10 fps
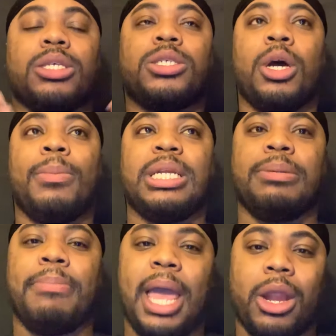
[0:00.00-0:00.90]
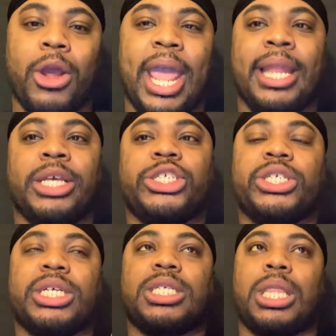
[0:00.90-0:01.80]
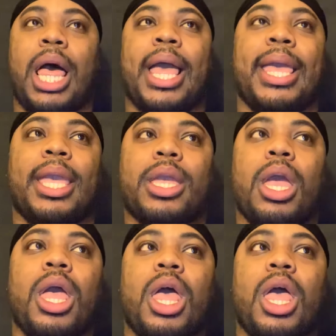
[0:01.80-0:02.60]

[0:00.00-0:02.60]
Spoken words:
so much better, and it's just like,